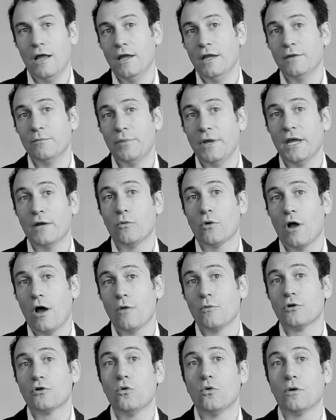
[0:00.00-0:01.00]
in being what
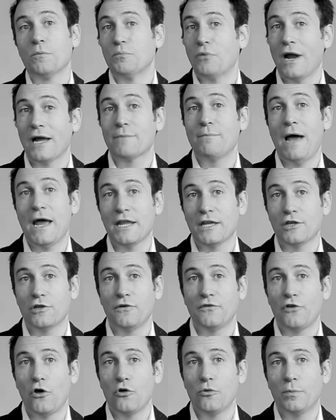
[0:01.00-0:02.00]
I would call a pragmatic
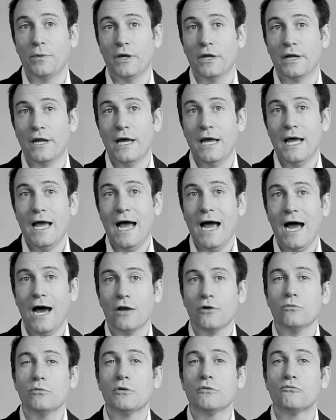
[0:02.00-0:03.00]
utopian.
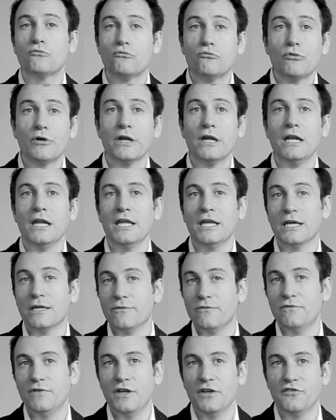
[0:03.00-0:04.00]
How do we really
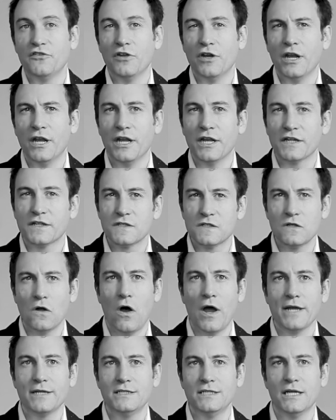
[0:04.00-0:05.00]
envision an
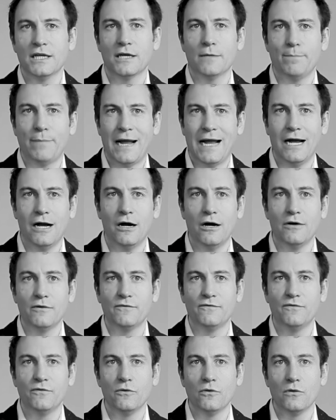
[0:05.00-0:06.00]
exciting, a
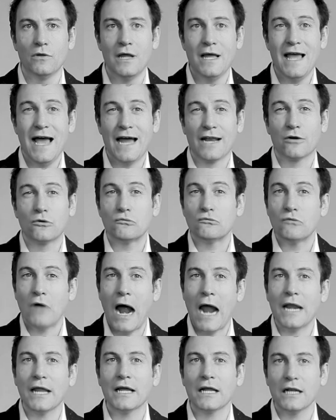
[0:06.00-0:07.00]
powerful, and a
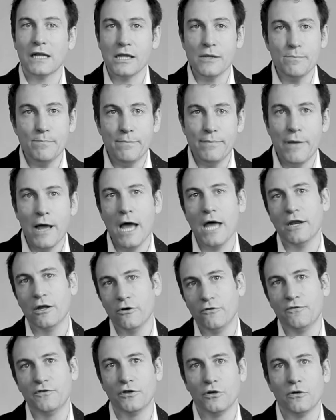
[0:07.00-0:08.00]
radically
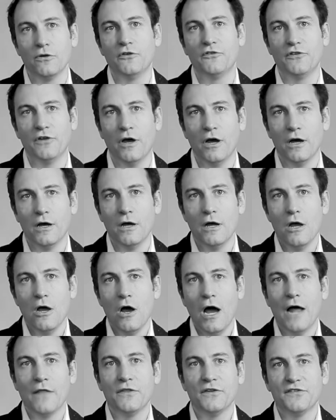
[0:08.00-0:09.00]
better future,
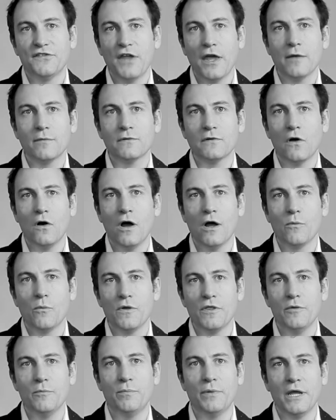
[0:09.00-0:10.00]
at the same time
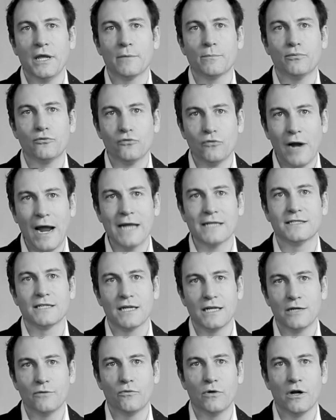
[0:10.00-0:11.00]
with it being
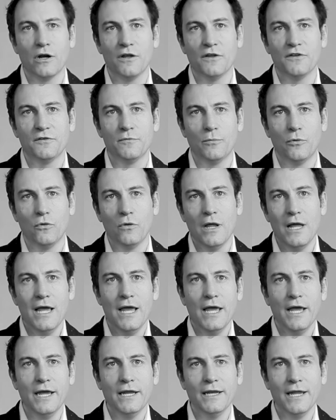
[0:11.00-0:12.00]
practically realizable
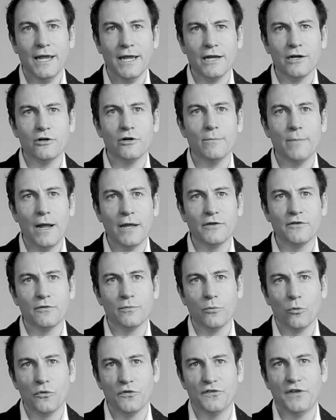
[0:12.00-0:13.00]
in
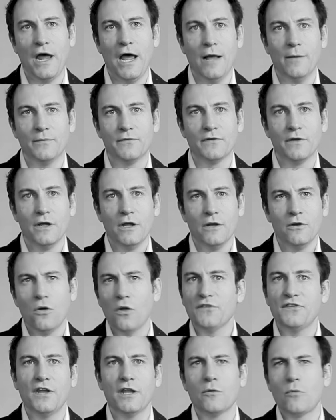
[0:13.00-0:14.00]
incremental steps?
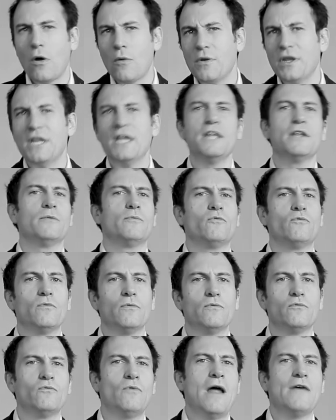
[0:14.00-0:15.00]
Not something where we need a
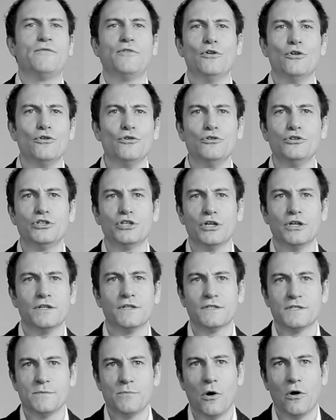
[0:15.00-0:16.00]

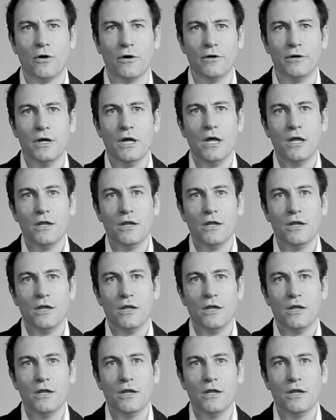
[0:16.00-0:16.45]
revolution tomorrow,